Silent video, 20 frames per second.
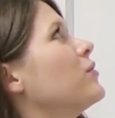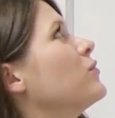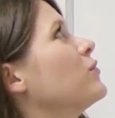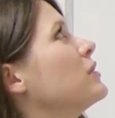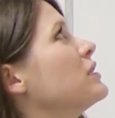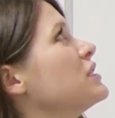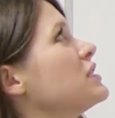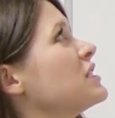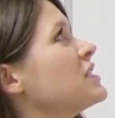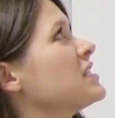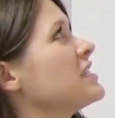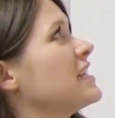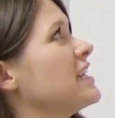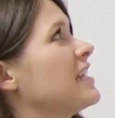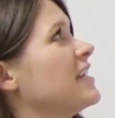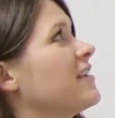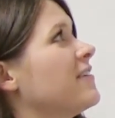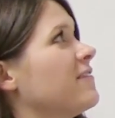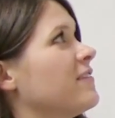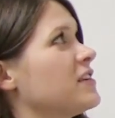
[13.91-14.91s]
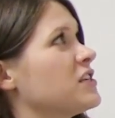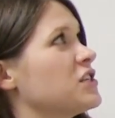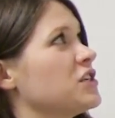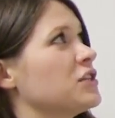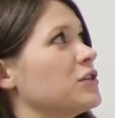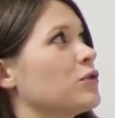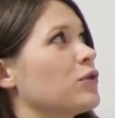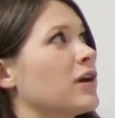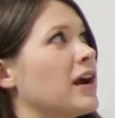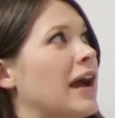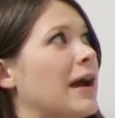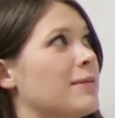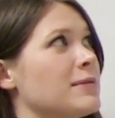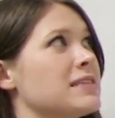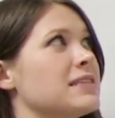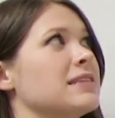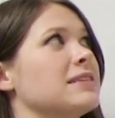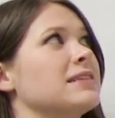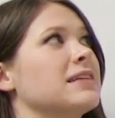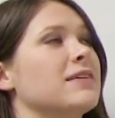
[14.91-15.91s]
which is just the inefficient or
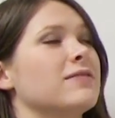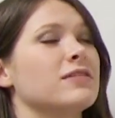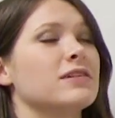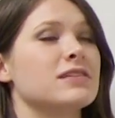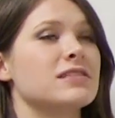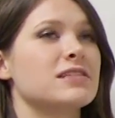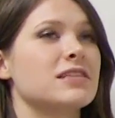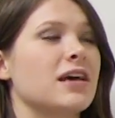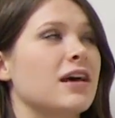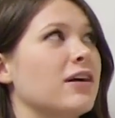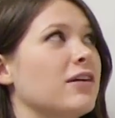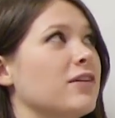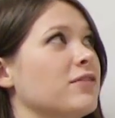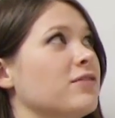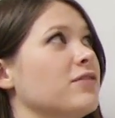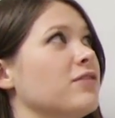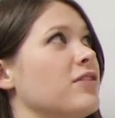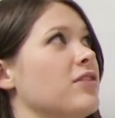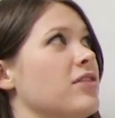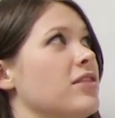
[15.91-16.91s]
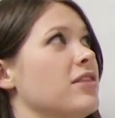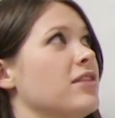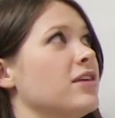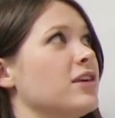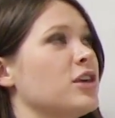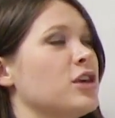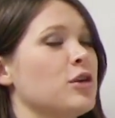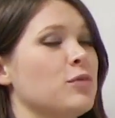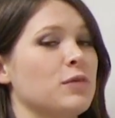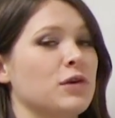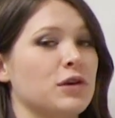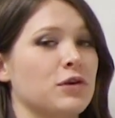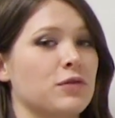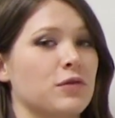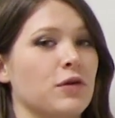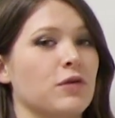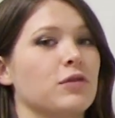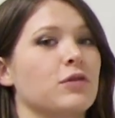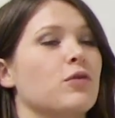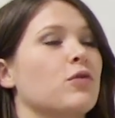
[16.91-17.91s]
absent levels of the human
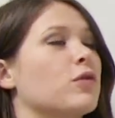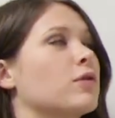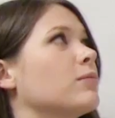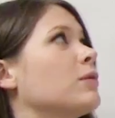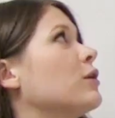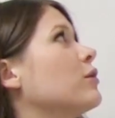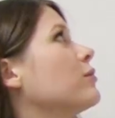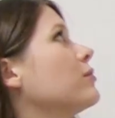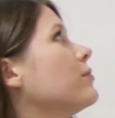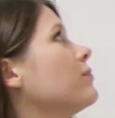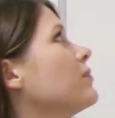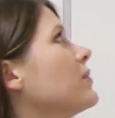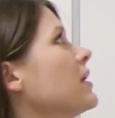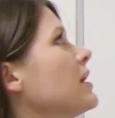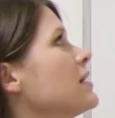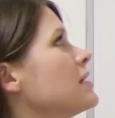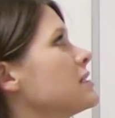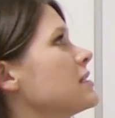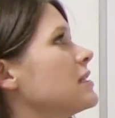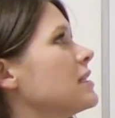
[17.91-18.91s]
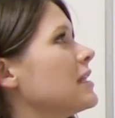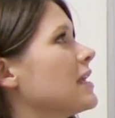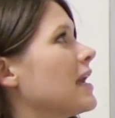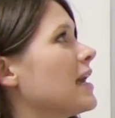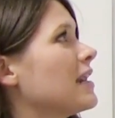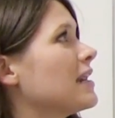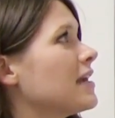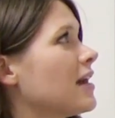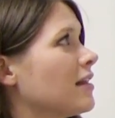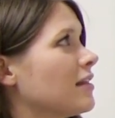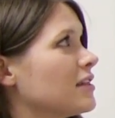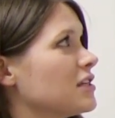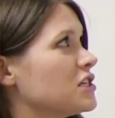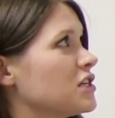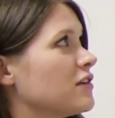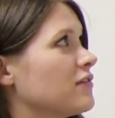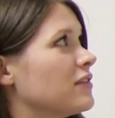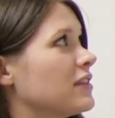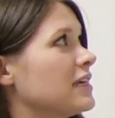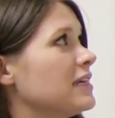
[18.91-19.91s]
growth hormone. So the
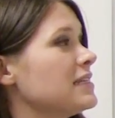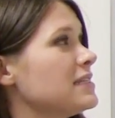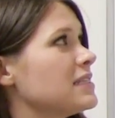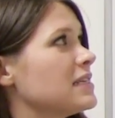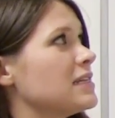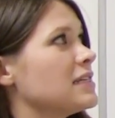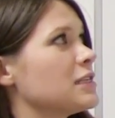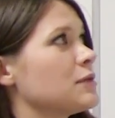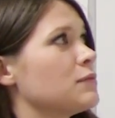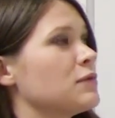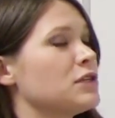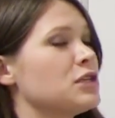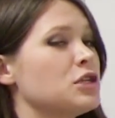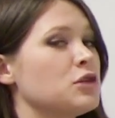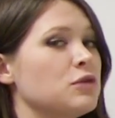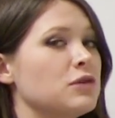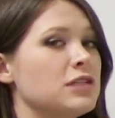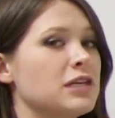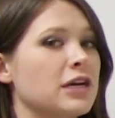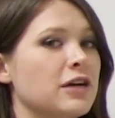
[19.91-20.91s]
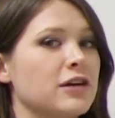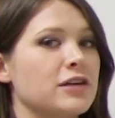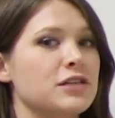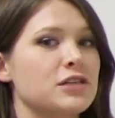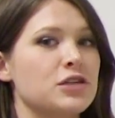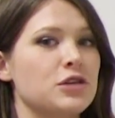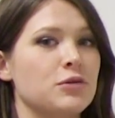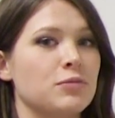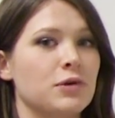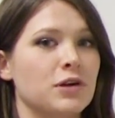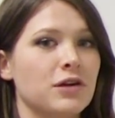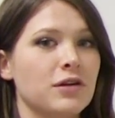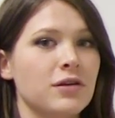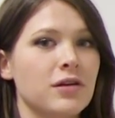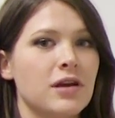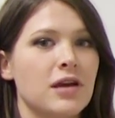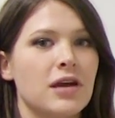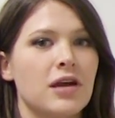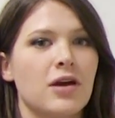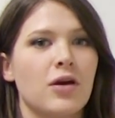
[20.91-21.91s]
etiology of this is a pituitary tumor,
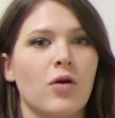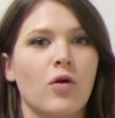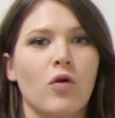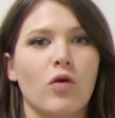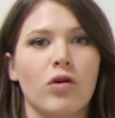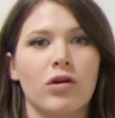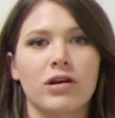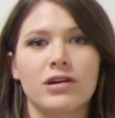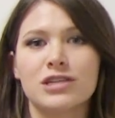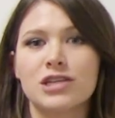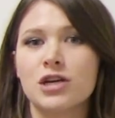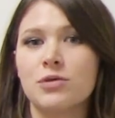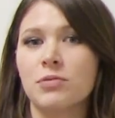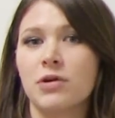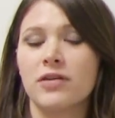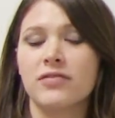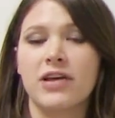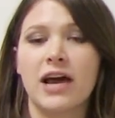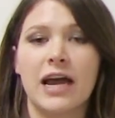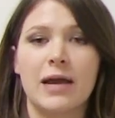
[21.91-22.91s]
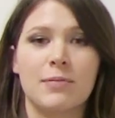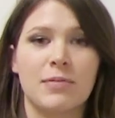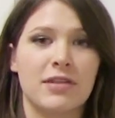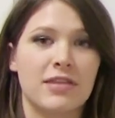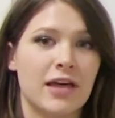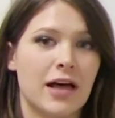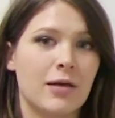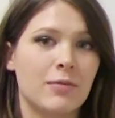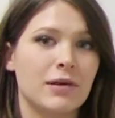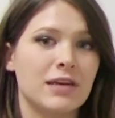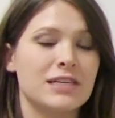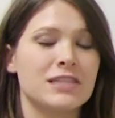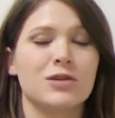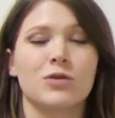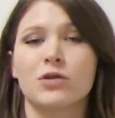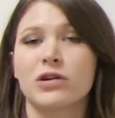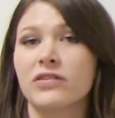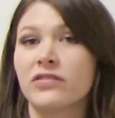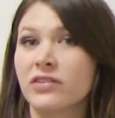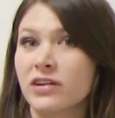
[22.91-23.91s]
or a tumor on the hypothalamus,
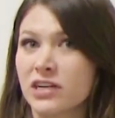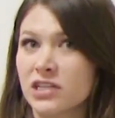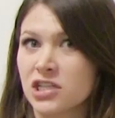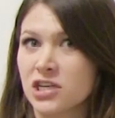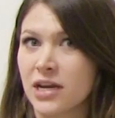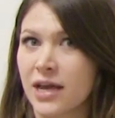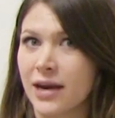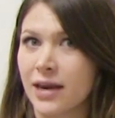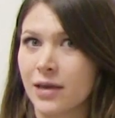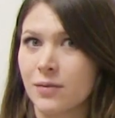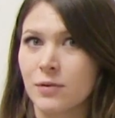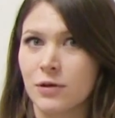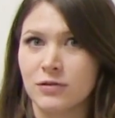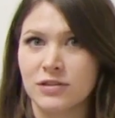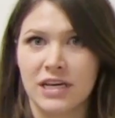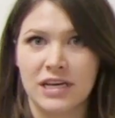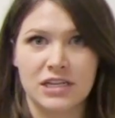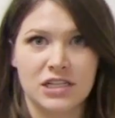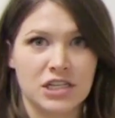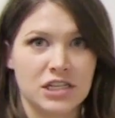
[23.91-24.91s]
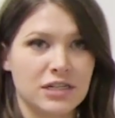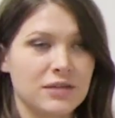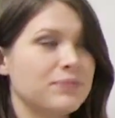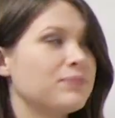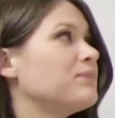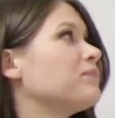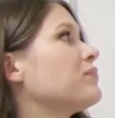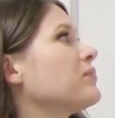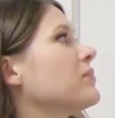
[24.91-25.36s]
or even a genetic mutation.